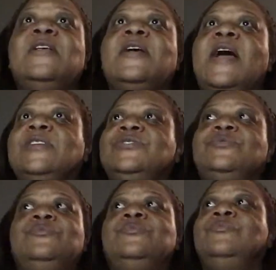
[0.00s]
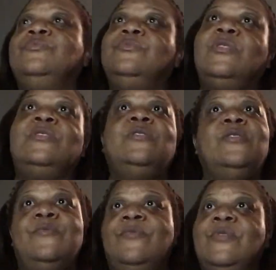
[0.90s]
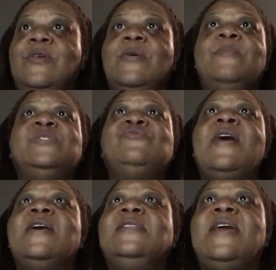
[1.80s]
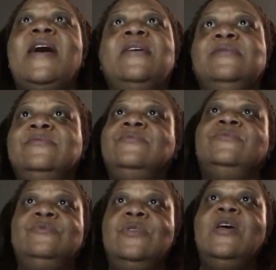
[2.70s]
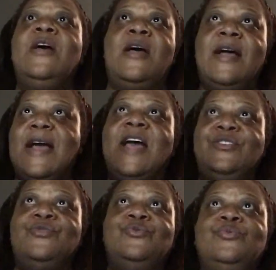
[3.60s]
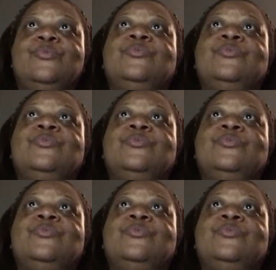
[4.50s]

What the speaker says: Got you. Miss Ride or Die. I got you.